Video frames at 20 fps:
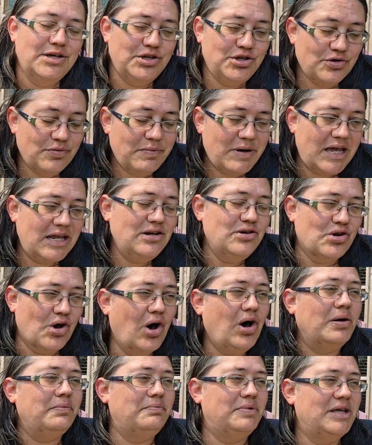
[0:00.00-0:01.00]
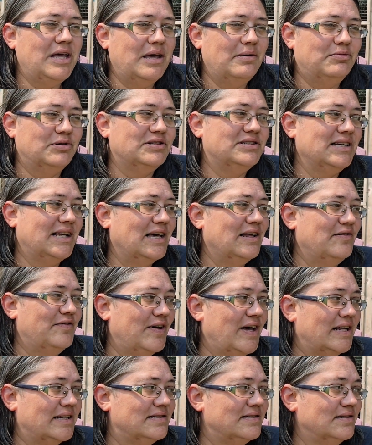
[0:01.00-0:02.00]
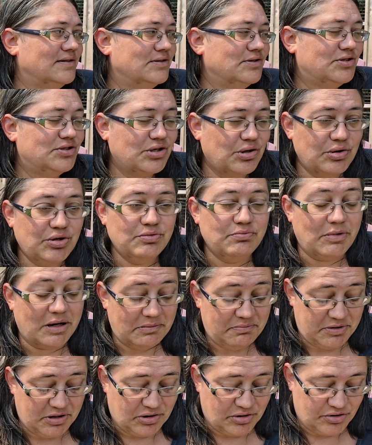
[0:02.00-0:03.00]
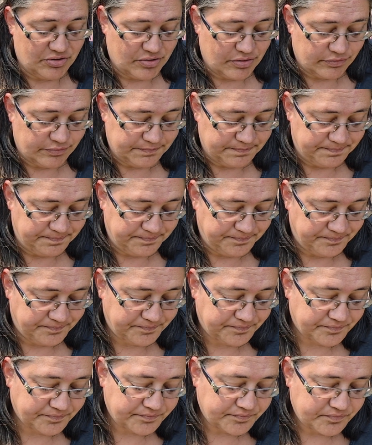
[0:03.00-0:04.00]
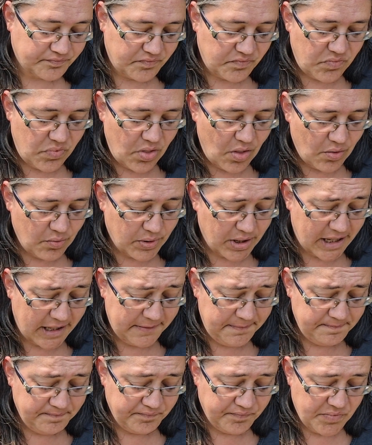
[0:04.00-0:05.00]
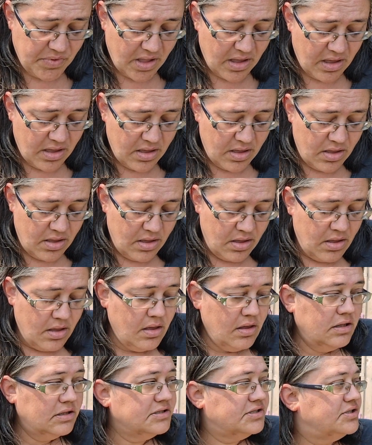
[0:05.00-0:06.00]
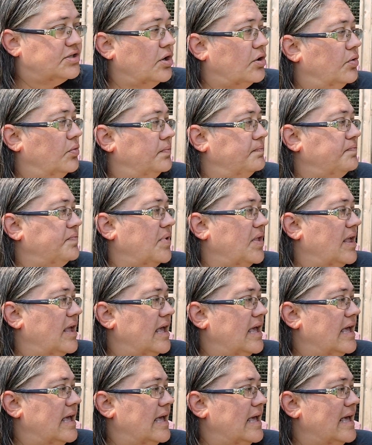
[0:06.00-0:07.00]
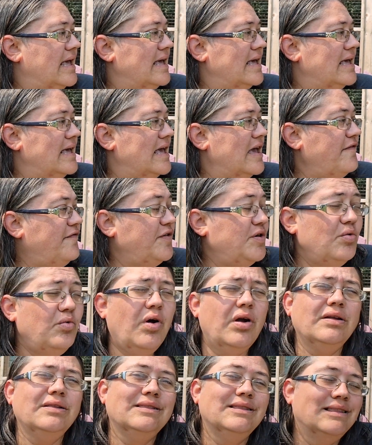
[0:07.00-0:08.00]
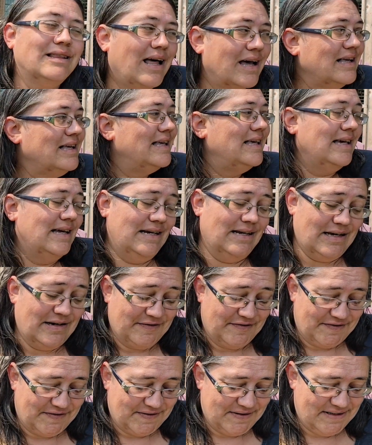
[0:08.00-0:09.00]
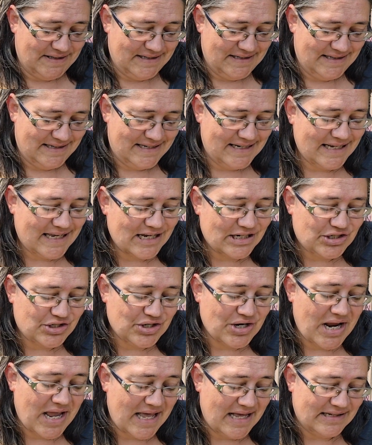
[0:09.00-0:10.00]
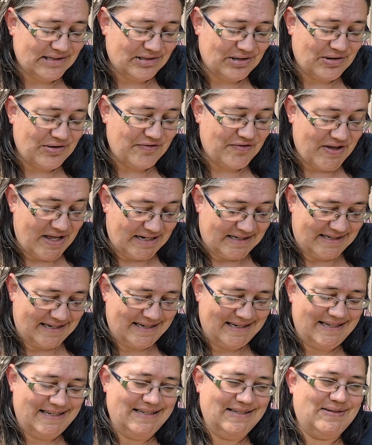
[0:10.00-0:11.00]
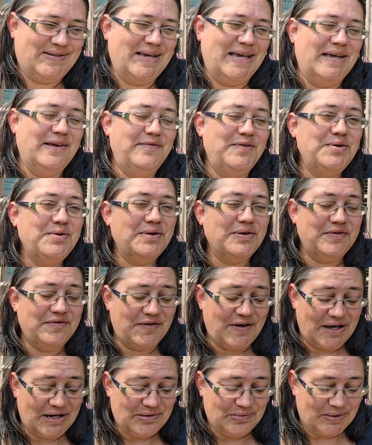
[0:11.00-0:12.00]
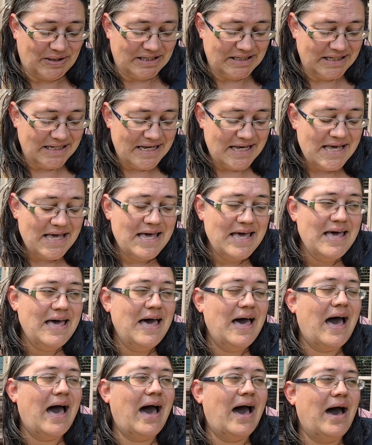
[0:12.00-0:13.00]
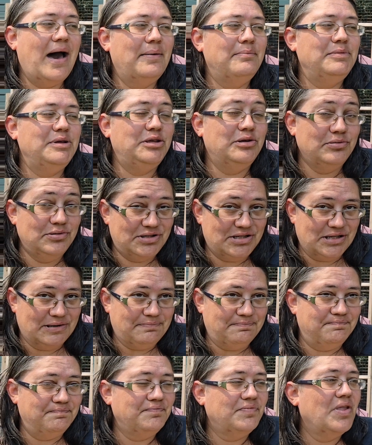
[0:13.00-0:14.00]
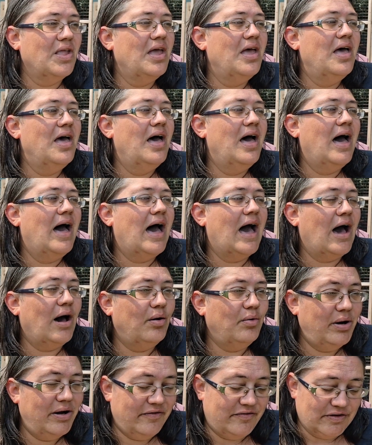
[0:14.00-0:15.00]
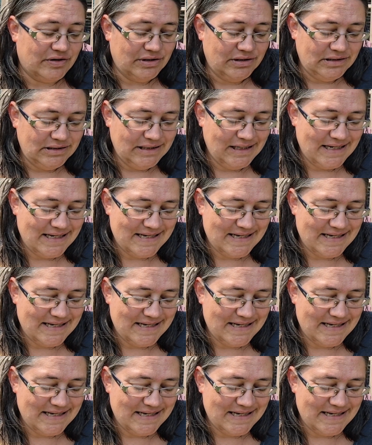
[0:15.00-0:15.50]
you may not be able to get a vet. So you might be on your own. Okay? So if you are lucky enough to get your hands on a vet, okay, if you can find one, use them. However,